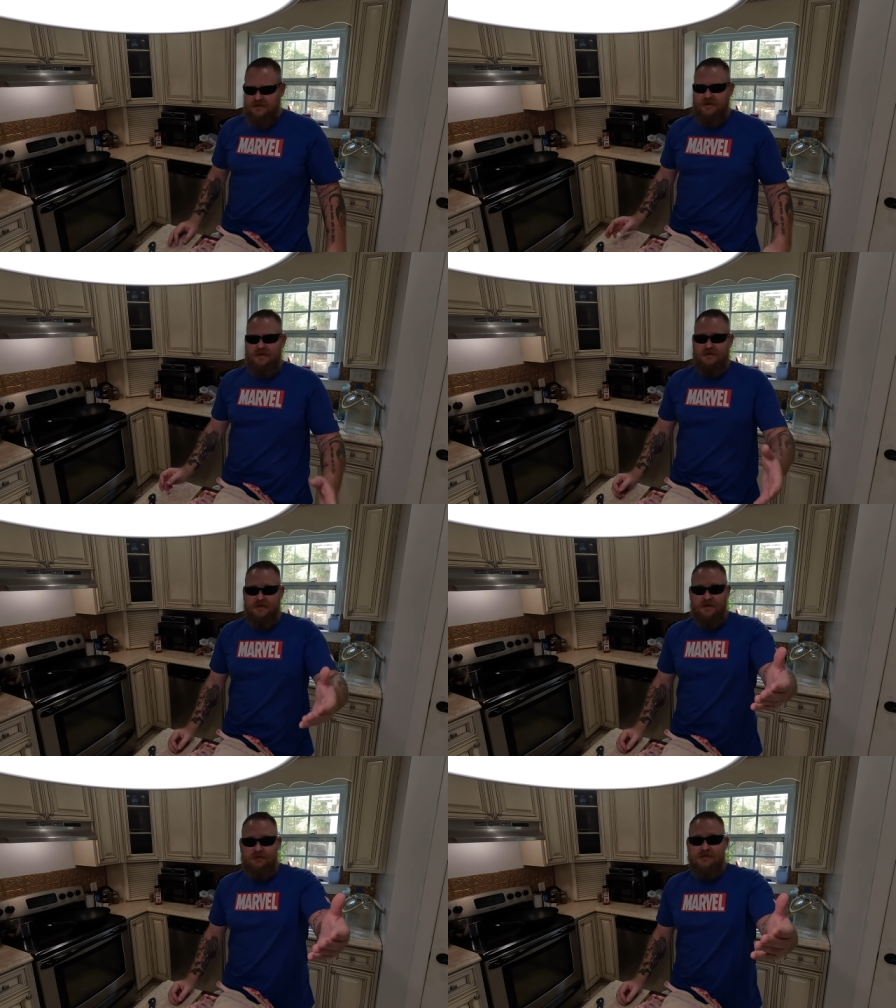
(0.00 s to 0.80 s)

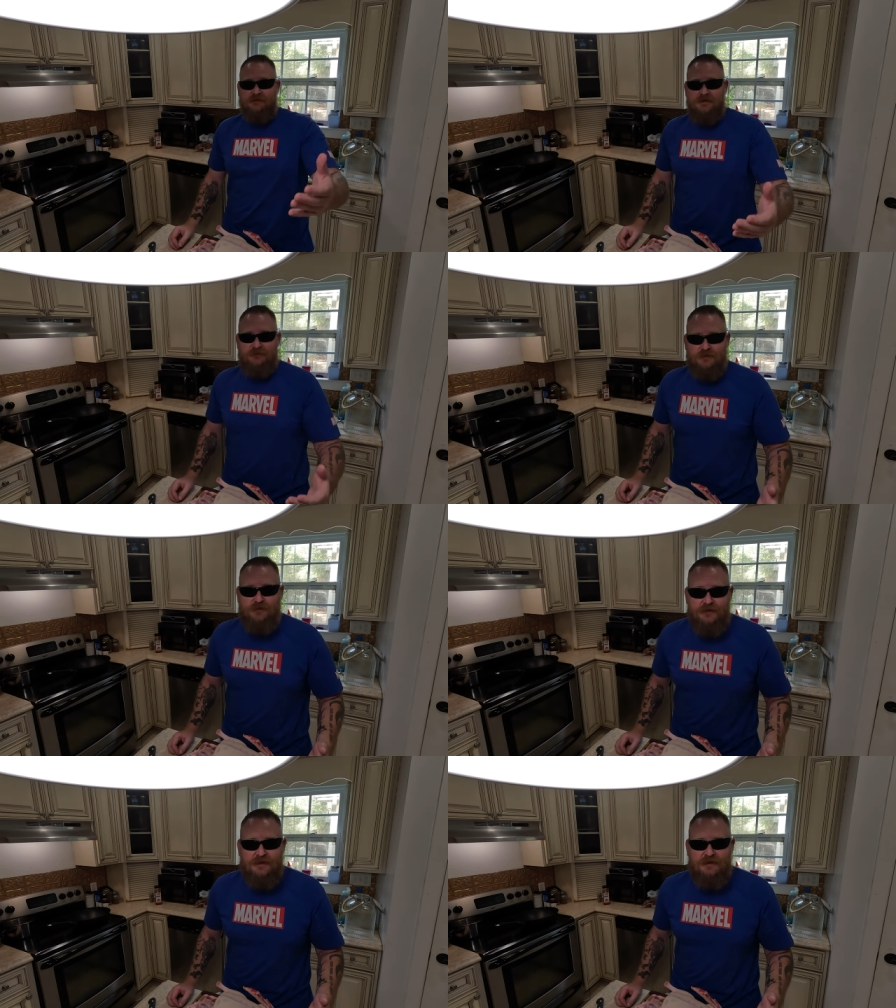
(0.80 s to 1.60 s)
Uh, however, if
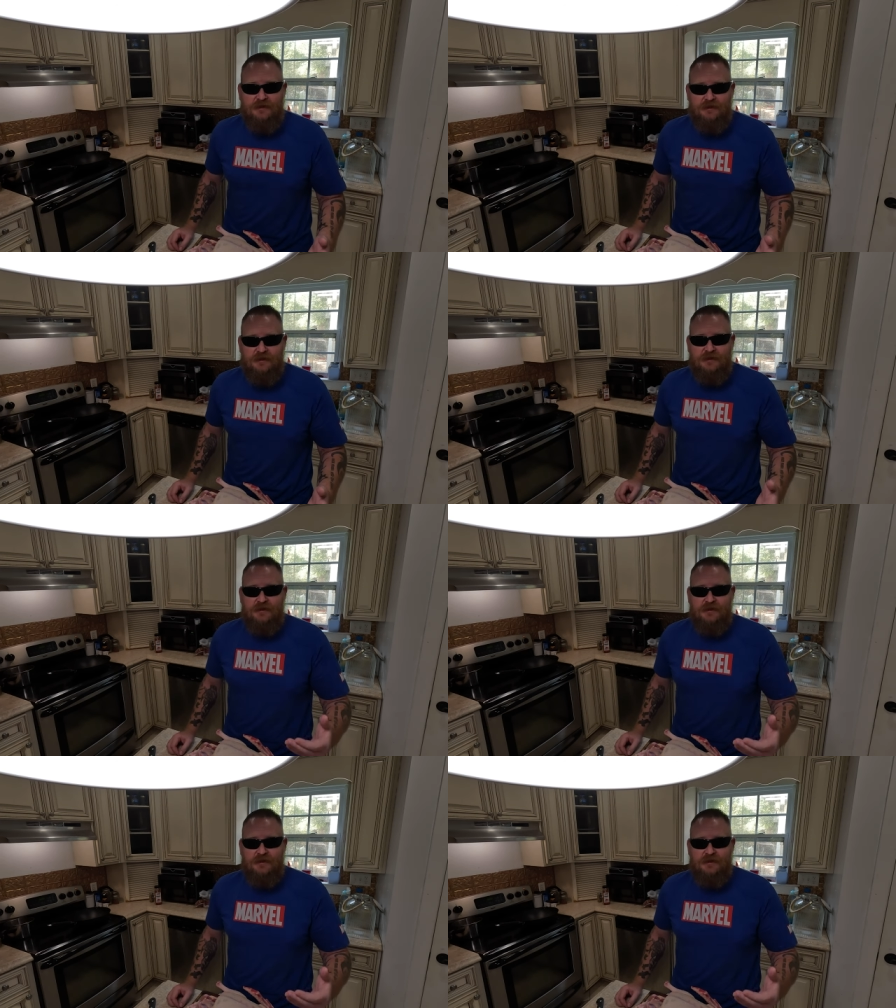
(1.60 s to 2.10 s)
you think